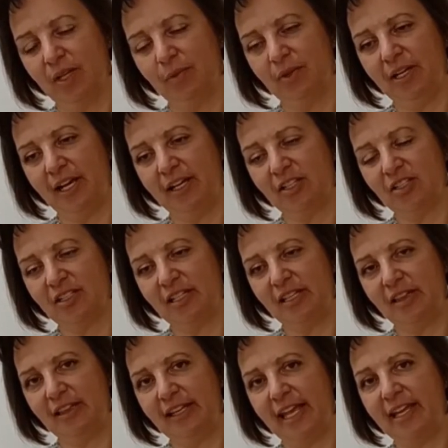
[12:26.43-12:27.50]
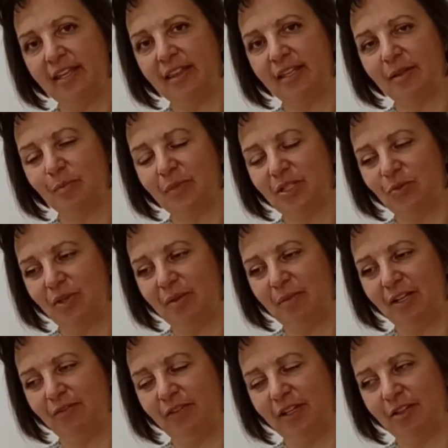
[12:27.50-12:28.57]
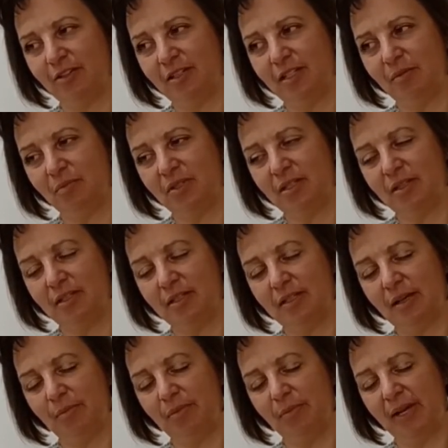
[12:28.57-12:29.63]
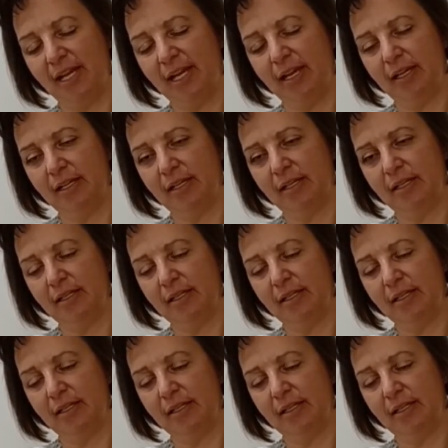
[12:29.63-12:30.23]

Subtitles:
want to actually lengthen between my fingertips and the top of my head.